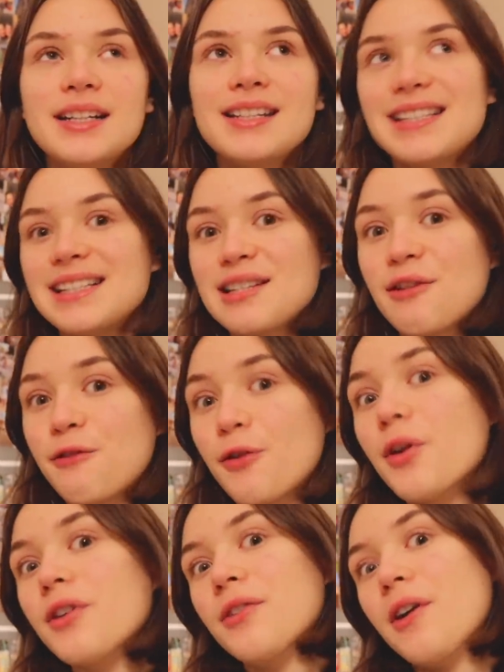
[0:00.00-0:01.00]
season
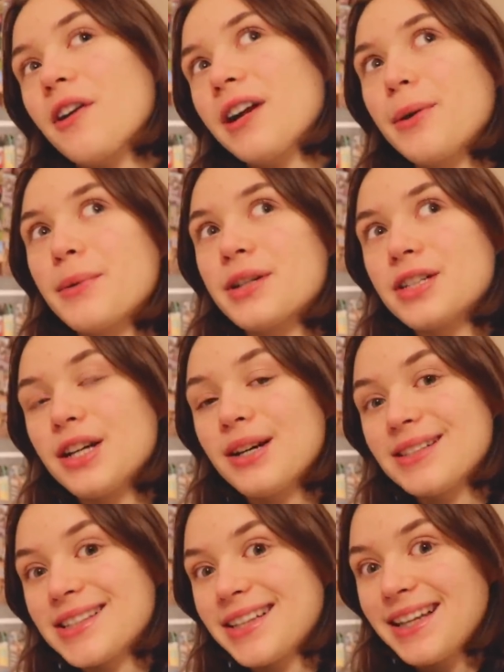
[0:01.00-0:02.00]
4 Rory, where she
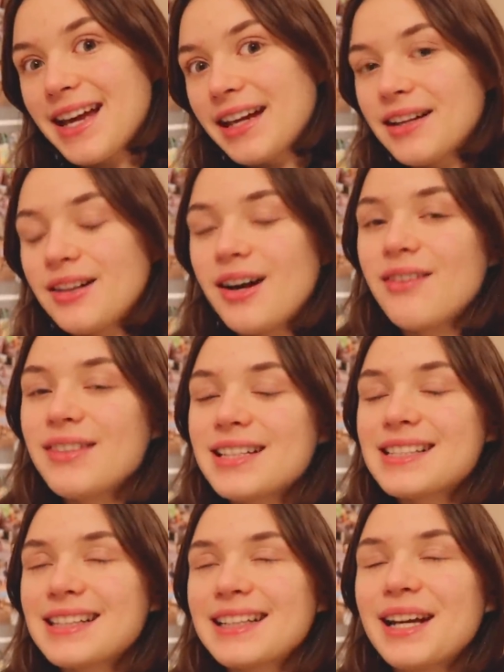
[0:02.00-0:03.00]
goes to Yale.
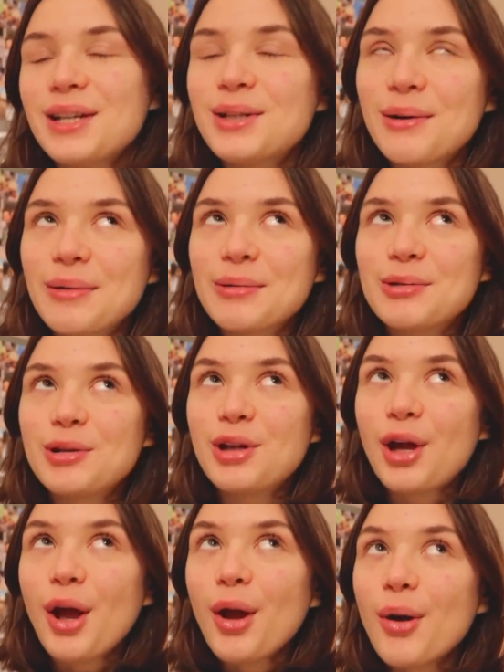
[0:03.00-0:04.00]
Obviously, I don't go to
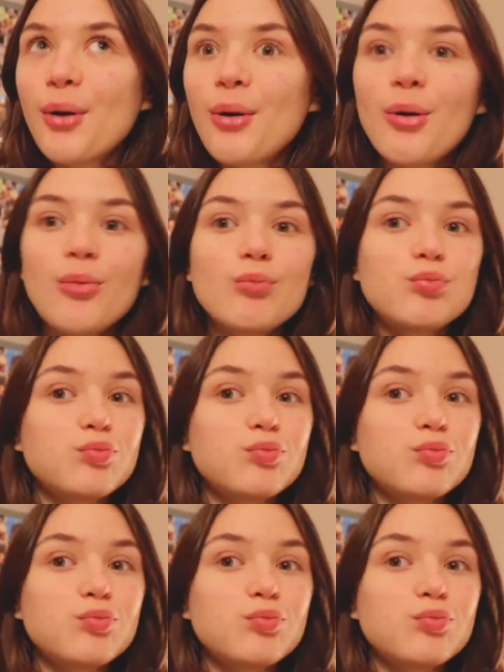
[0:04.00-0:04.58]
Yale,